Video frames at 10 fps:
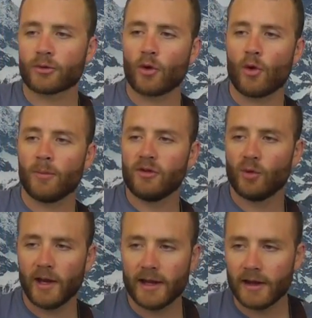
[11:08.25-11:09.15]
We're going
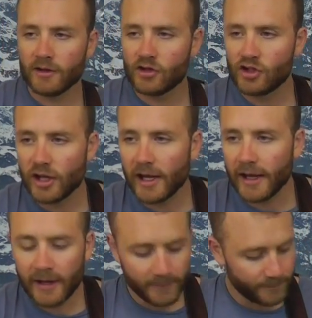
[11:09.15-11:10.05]
between a
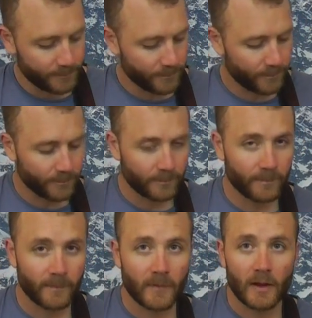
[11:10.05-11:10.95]
G
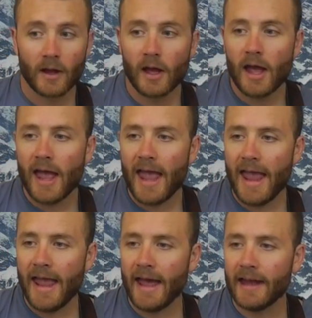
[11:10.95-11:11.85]

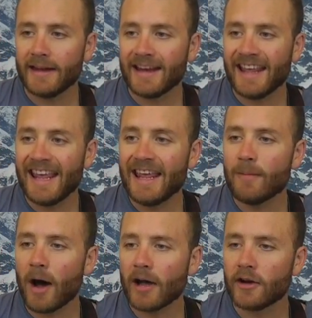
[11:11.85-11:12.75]
and an E
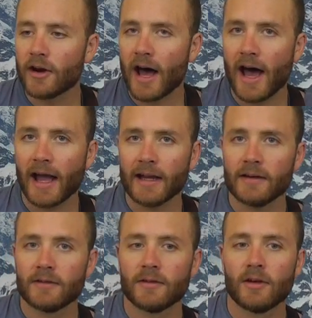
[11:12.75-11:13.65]
minor
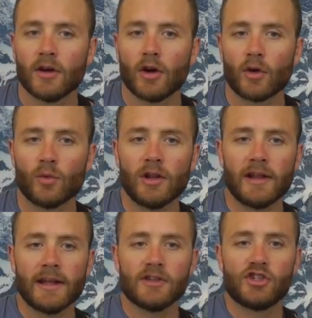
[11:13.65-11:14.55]
9, or
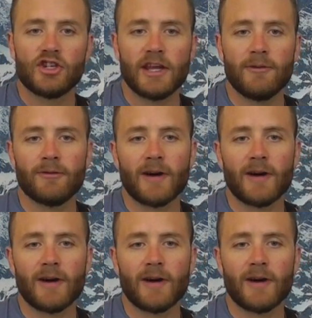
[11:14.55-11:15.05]
really a G5.